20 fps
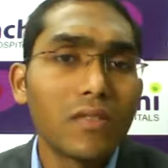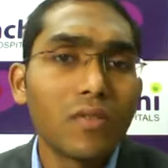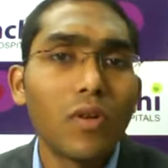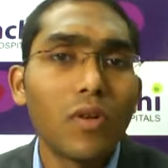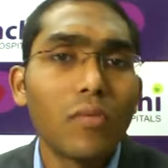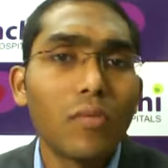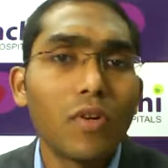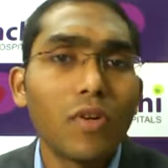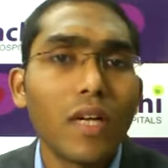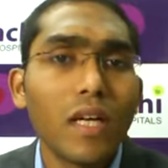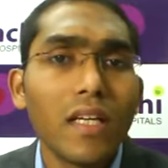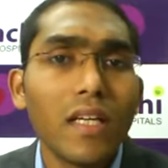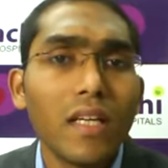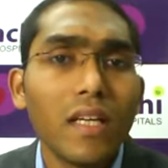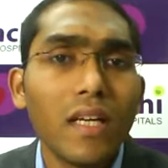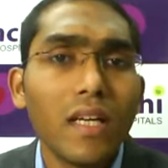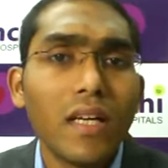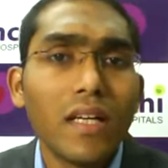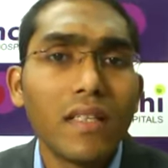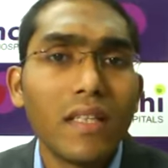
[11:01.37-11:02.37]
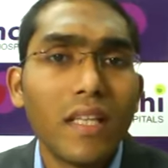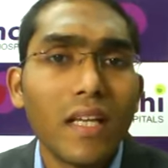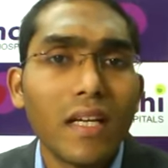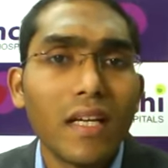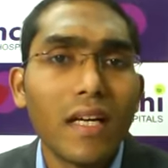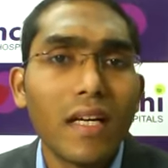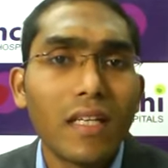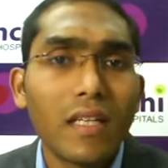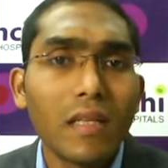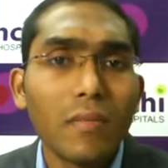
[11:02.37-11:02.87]
glomeruli, they
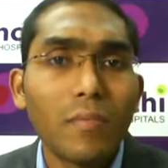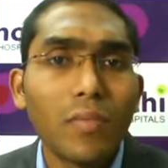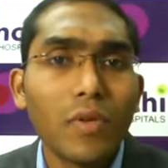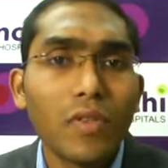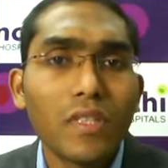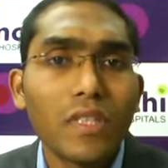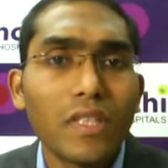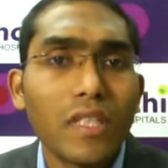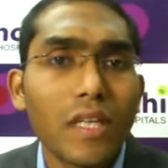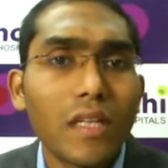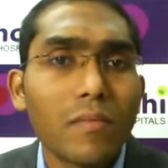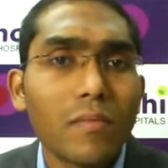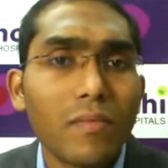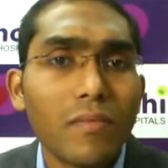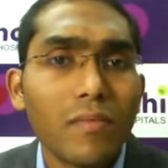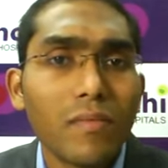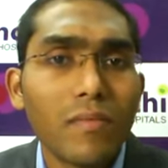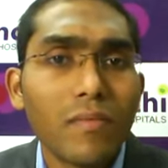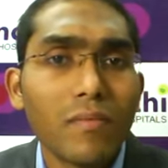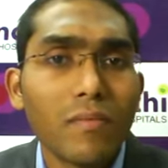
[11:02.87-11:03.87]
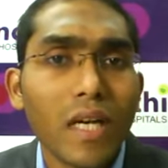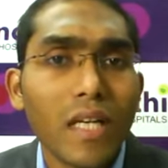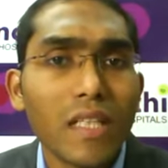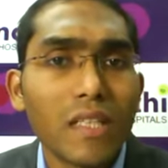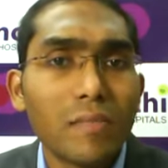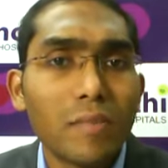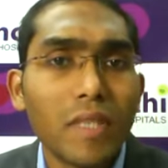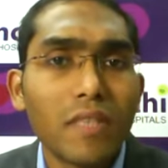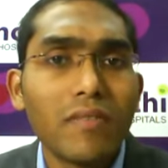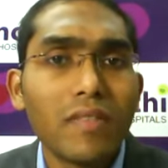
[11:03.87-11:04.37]
get deposited by
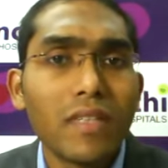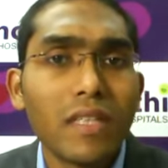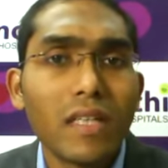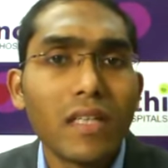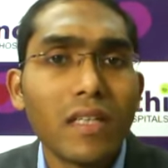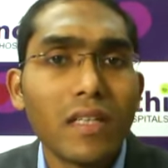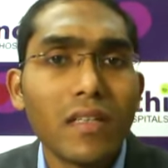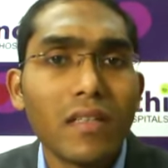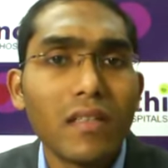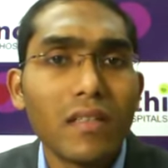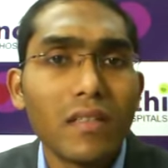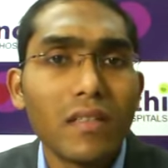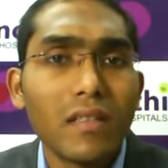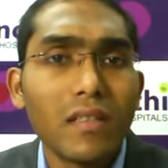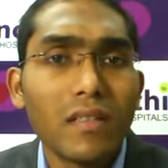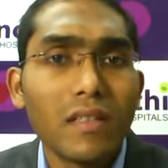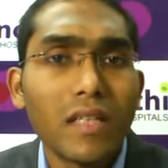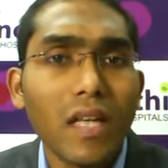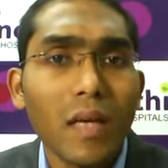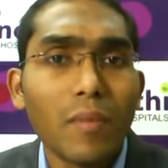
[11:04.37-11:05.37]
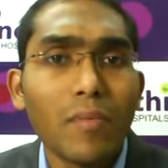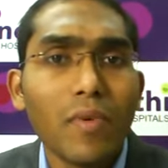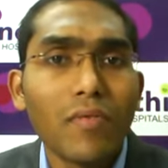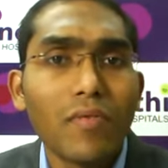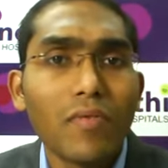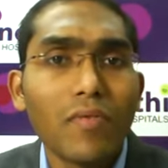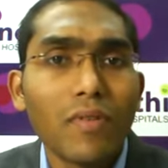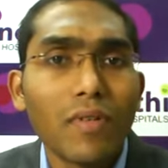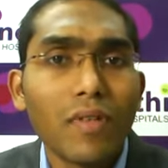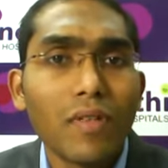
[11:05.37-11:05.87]
specific type
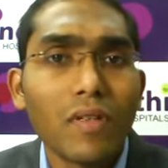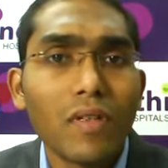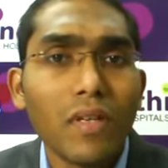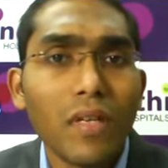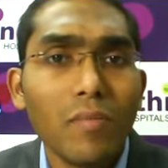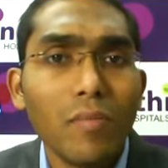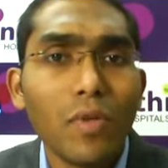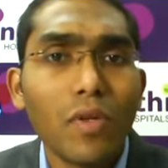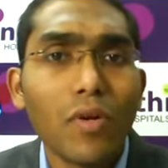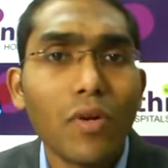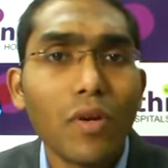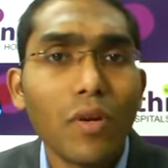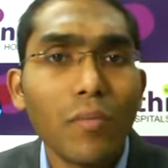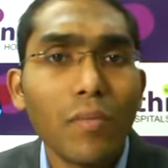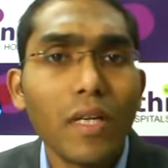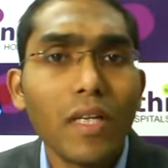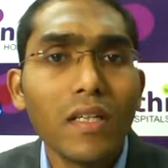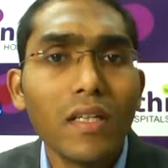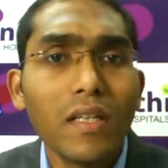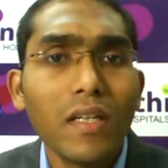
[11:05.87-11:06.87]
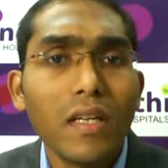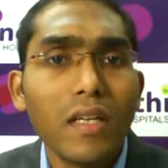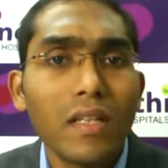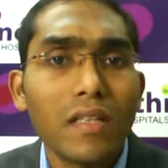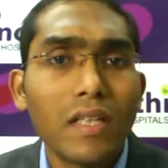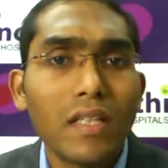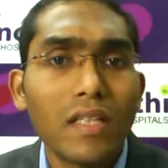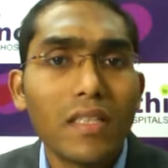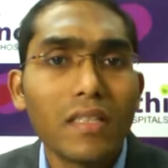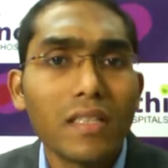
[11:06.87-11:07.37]
of immunoglobulin,
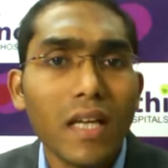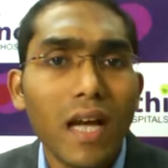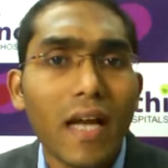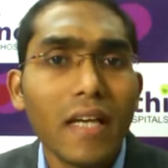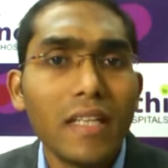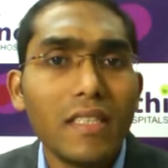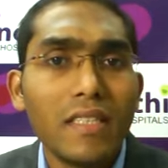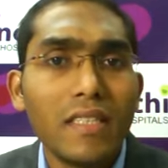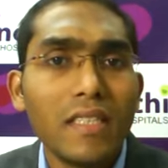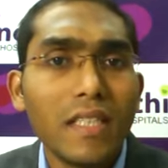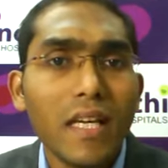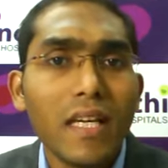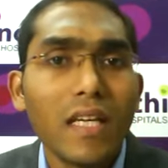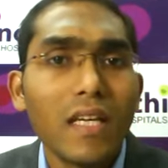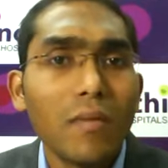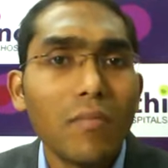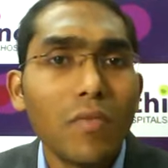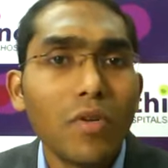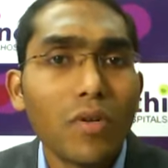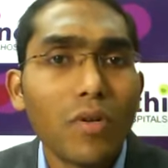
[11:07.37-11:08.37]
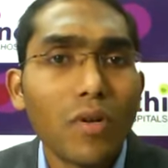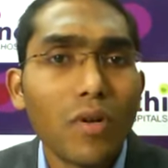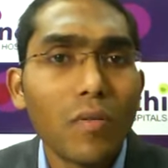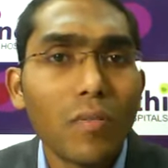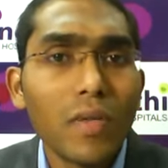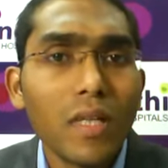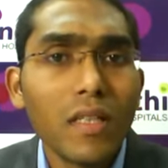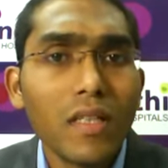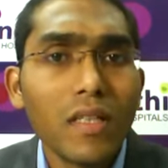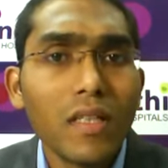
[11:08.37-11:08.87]
that is IgA
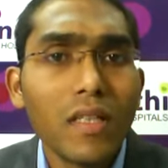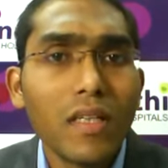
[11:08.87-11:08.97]
immunoglobulin,